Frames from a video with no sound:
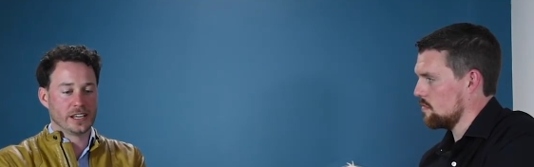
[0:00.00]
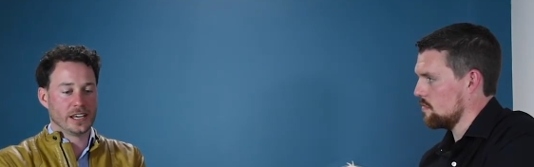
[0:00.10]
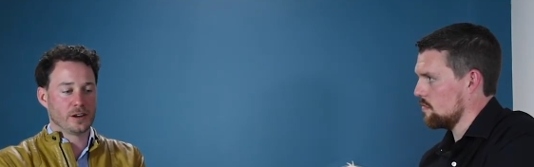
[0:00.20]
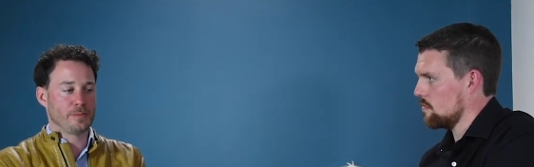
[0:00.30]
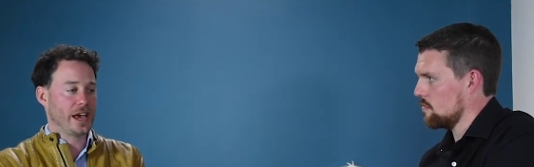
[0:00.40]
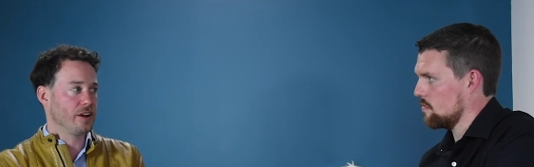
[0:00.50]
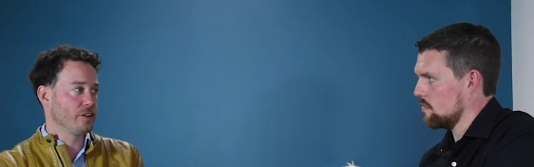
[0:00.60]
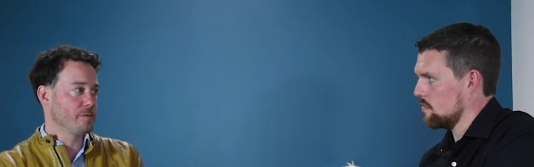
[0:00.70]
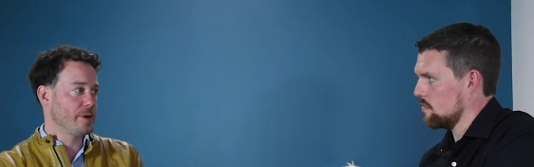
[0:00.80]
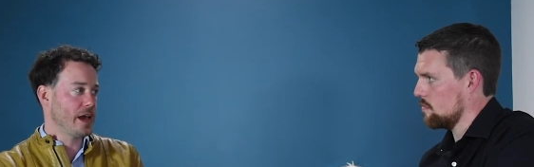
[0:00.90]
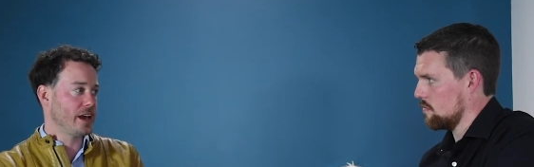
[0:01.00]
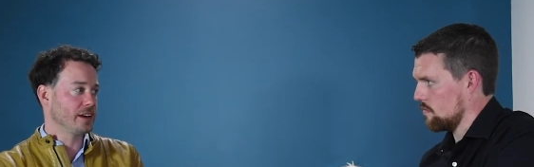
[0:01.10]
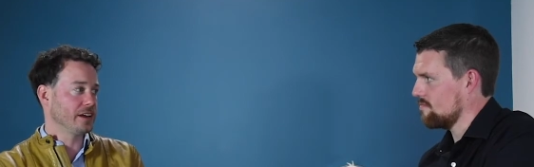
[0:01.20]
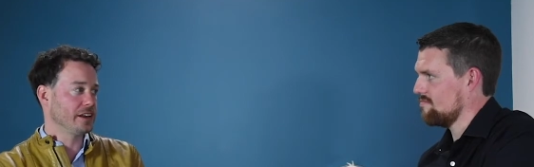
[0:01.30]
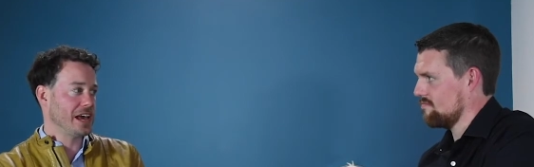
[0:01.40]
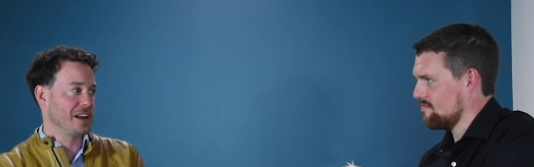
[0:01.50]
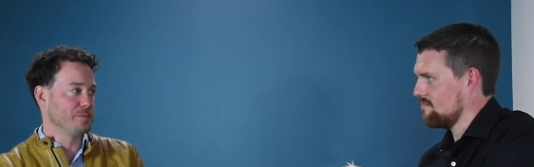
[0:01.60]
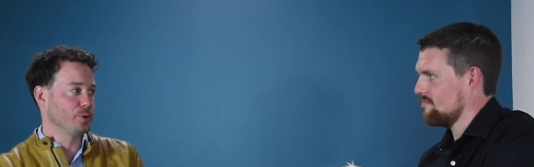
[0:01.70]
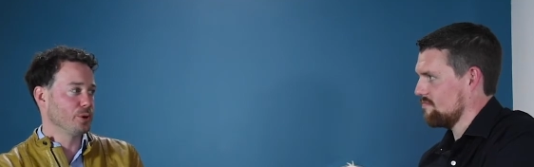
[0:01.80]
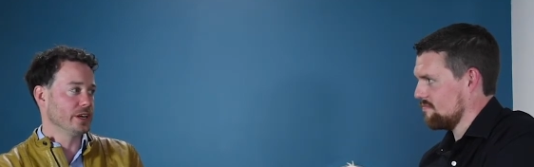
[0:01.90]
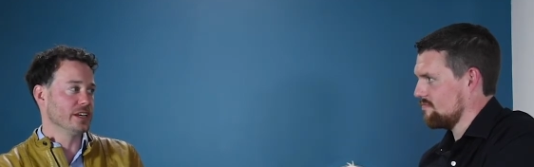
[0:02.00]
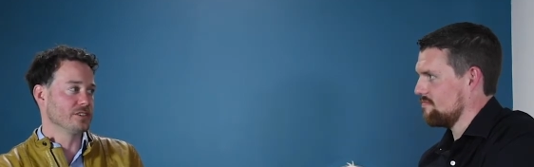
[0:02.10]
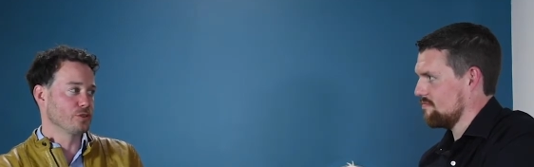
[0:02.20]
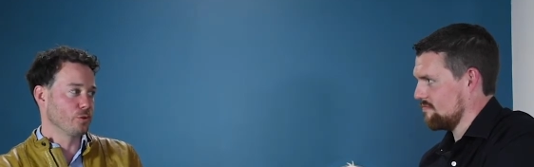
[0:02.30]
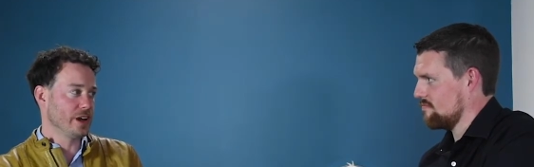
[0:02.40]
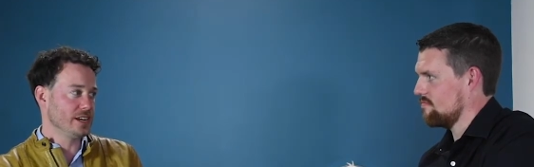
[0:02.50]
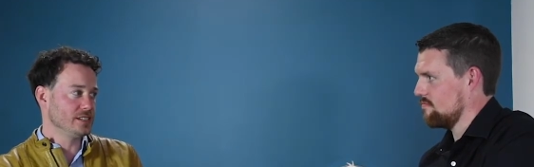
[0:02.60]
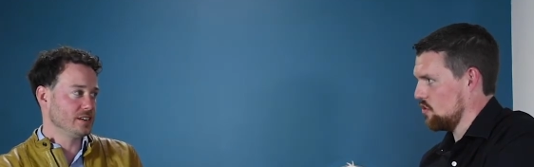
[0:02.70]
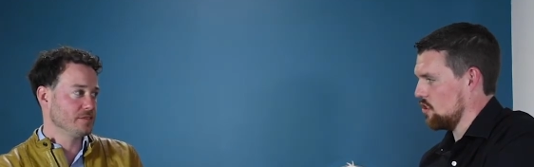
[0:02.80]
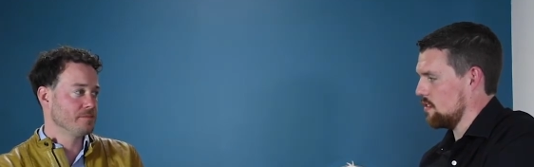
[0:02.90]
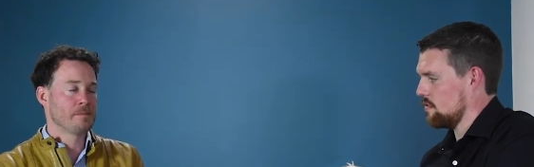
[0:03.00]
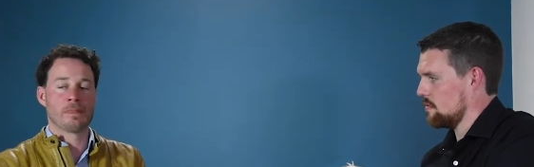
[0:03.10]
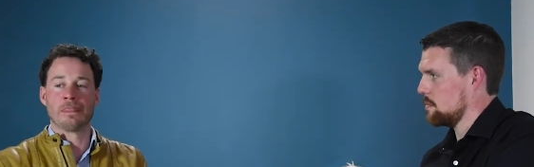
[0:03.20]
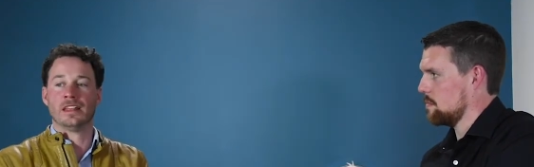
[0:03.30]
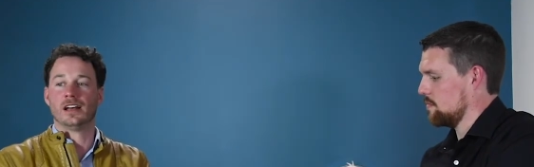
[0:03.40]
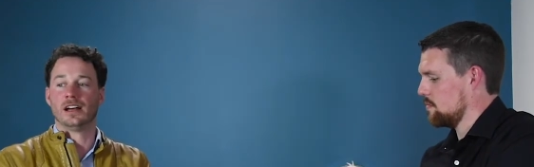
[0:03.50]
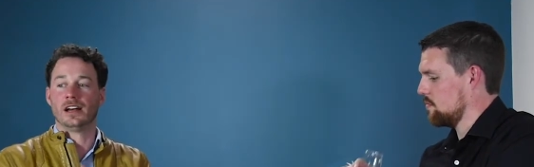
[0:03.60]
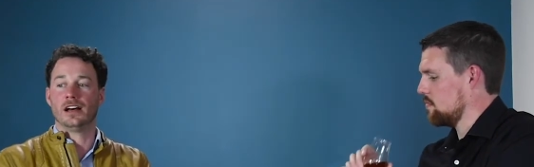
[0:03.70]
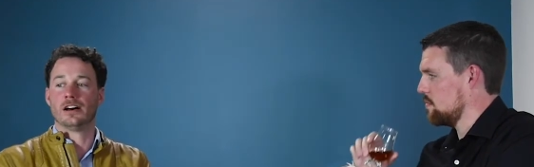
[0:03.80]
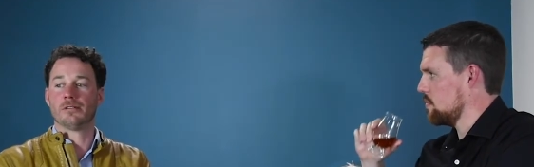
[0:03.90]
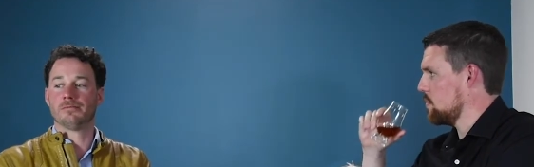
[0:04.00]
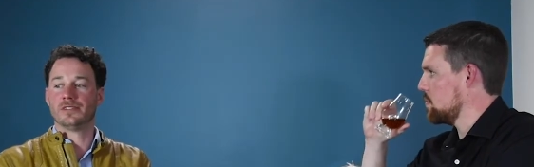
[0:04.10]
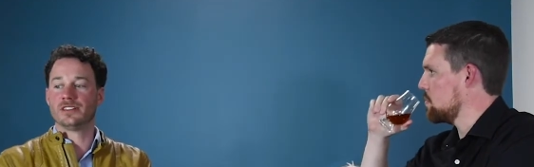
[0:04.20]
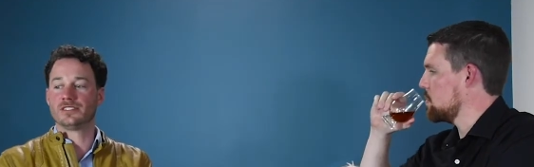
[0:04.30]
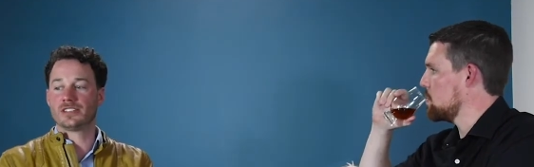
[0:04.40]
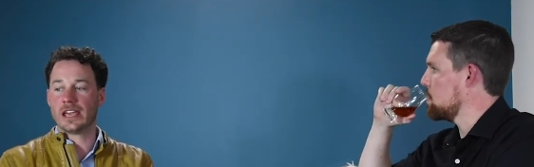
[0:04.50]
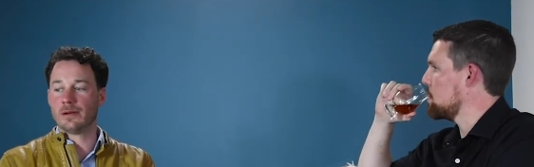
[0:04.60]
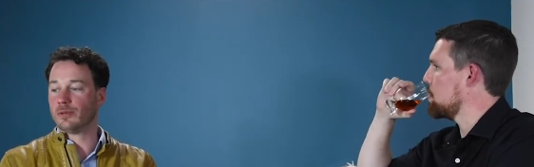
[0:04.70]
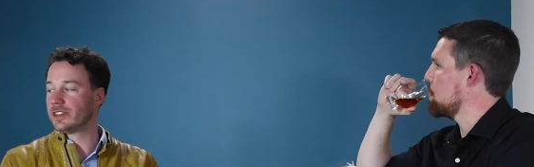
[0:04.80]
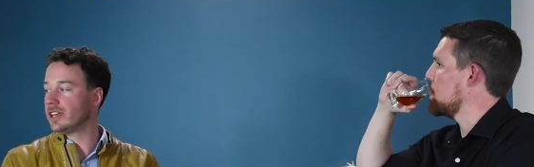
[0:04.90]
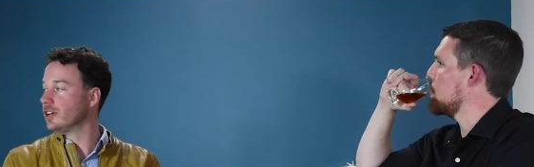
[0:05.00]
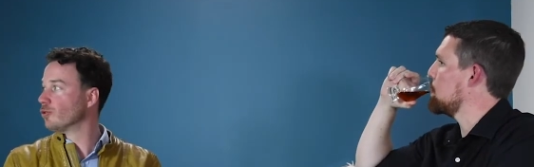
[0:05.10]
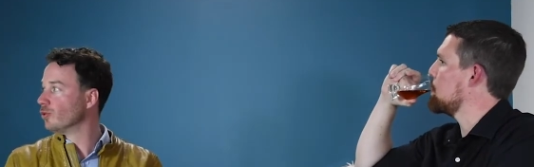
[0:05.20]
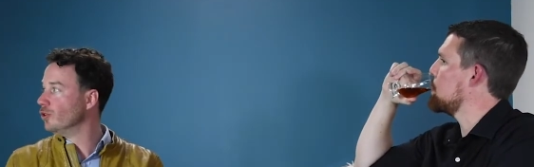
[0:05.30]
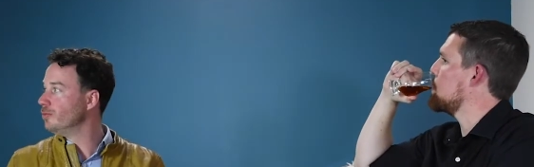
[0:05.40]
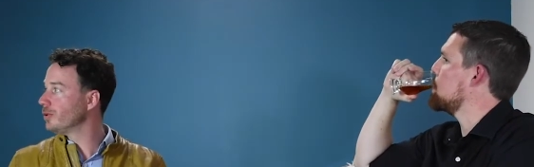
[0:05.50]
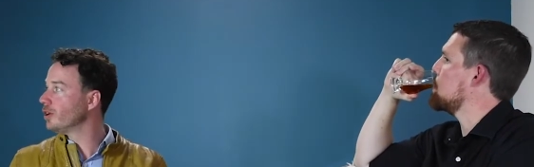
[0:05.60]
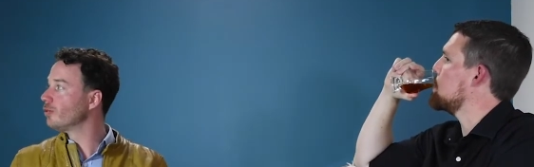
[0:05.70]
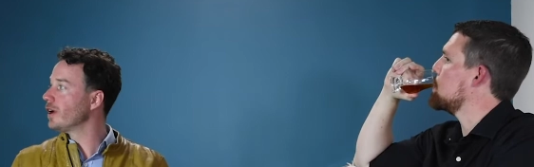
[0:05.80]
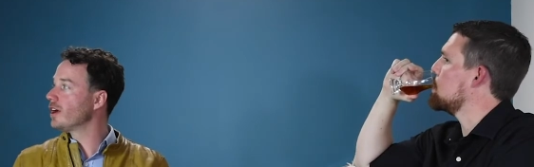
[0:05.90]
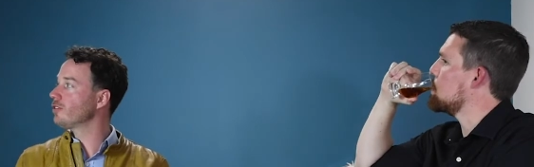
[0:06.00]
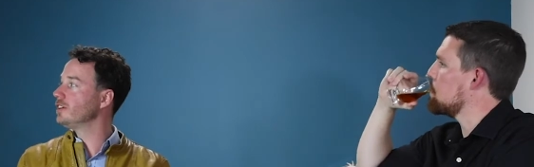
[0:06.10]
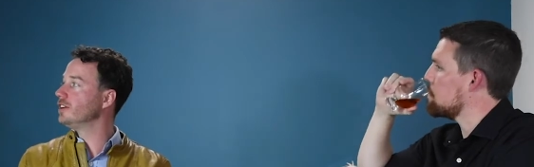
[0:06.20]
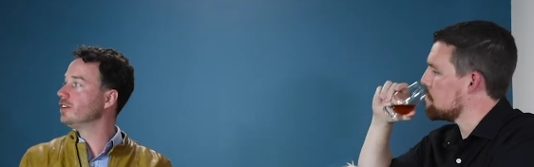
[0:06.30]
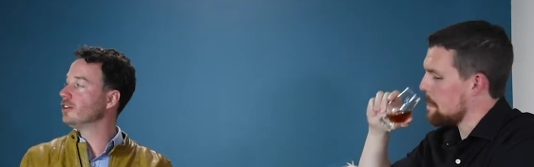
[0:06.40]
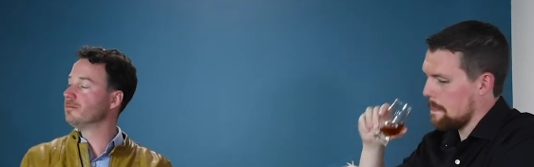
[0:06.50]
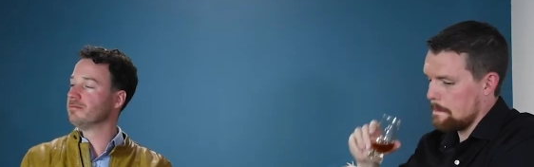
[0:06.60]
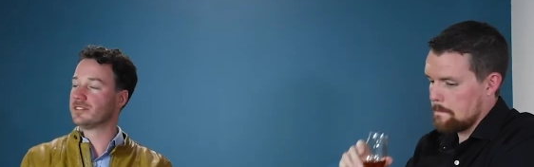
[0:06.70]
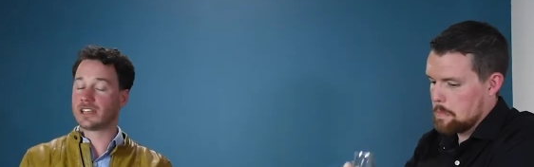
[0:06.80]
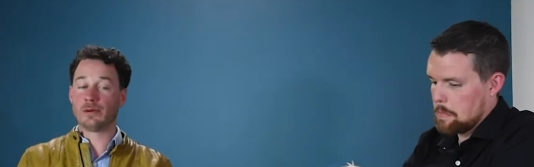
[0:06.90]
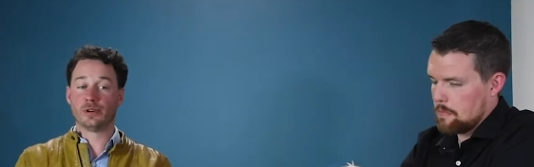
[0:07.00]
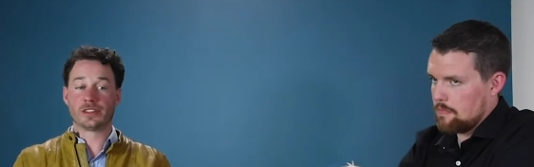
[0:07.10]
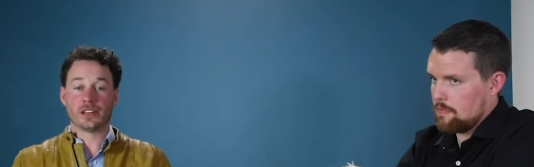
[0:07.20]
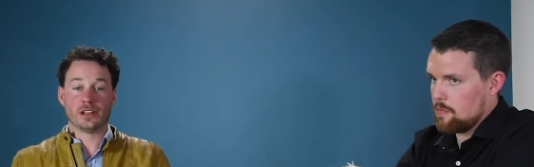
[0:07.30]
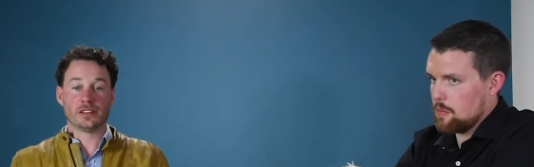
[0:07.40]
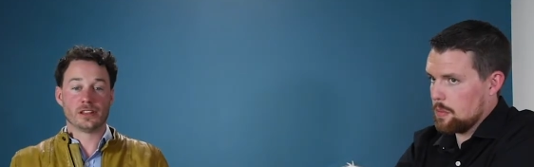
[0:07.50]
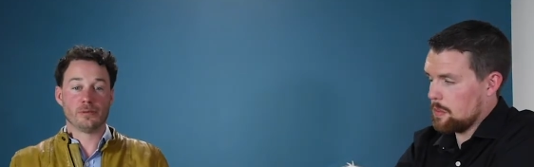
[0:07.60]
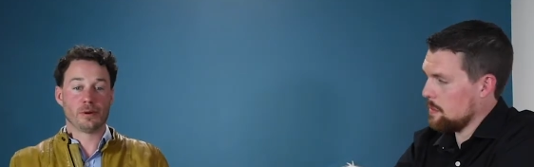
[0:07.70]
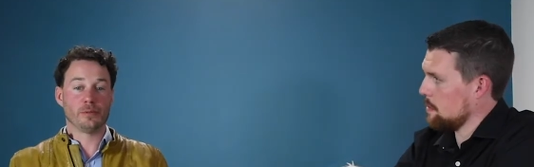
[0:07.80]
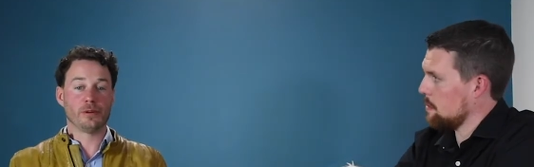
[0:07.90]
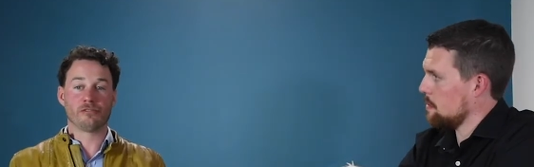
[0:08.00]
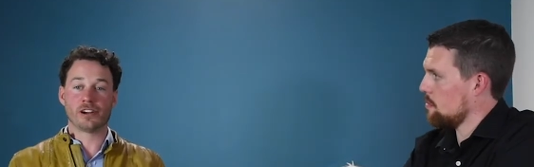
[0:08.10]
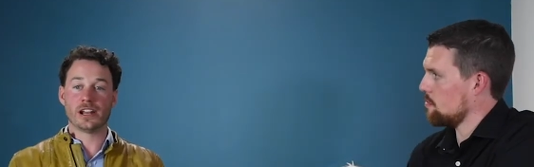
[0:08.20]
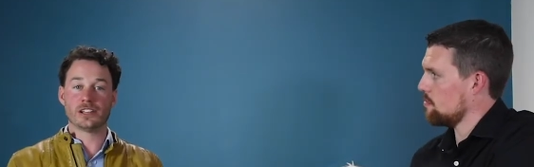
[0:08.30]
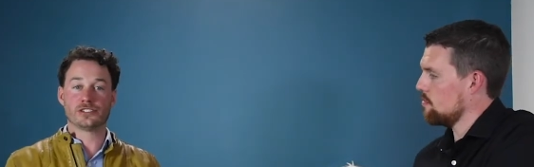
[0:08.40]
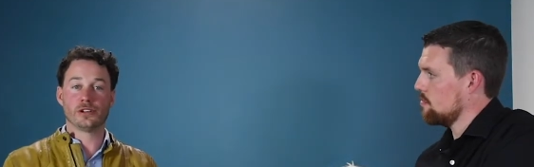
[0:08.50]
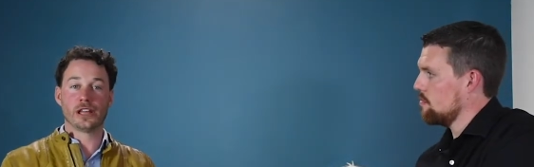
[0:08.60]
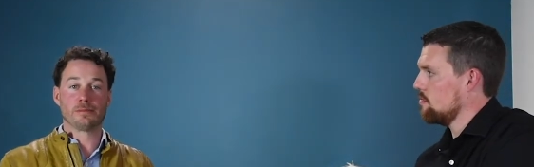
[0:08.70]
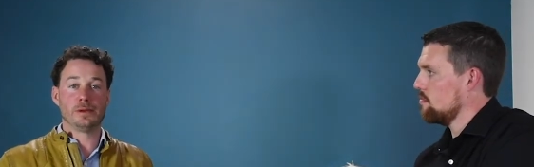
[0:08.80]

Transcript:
Speaker 1: and a pat on the back, an attaboy is great. Sure. Um, same with any group around here. Same with the, the Bourbon Friday show. Like